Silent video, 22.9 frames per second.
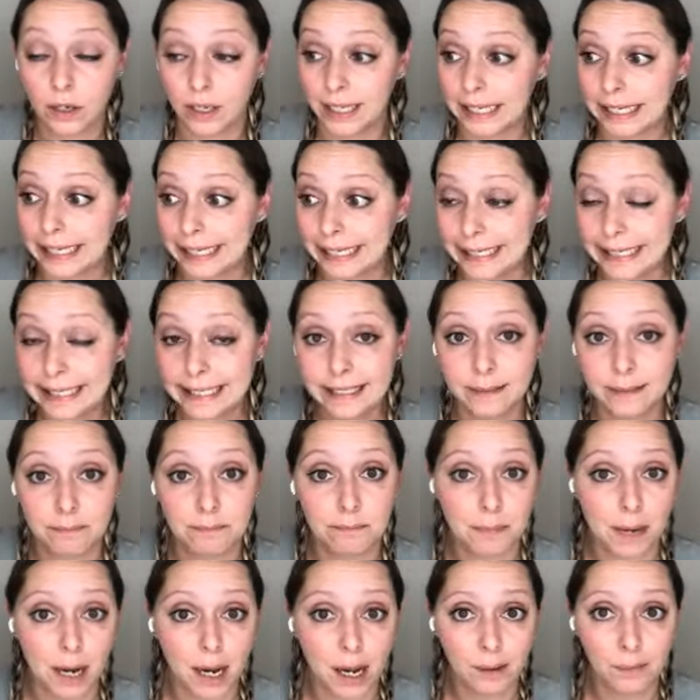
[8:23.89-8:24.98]
kids,
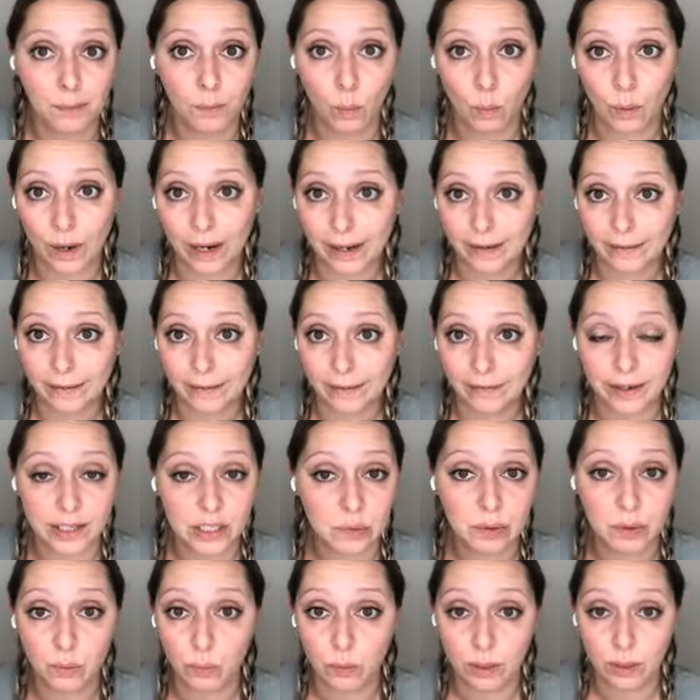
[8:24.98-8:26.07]
mom, wife,
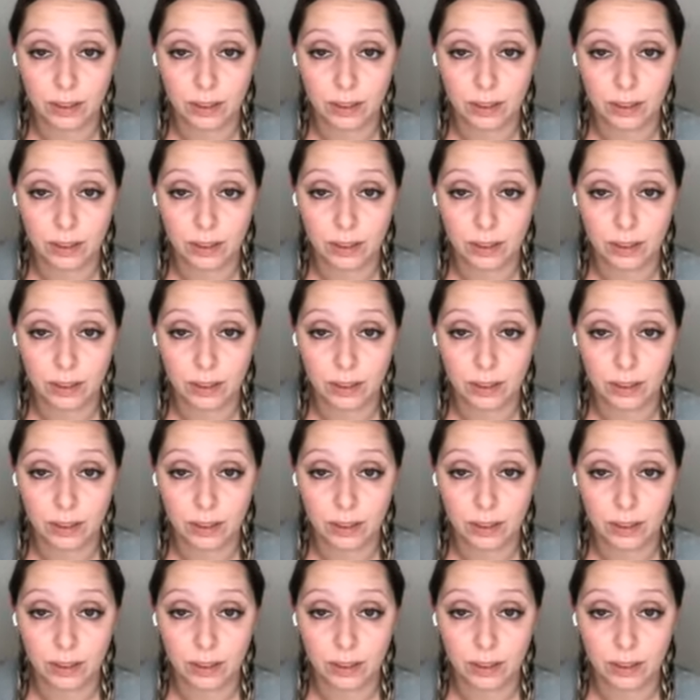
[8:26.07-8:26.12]
husband,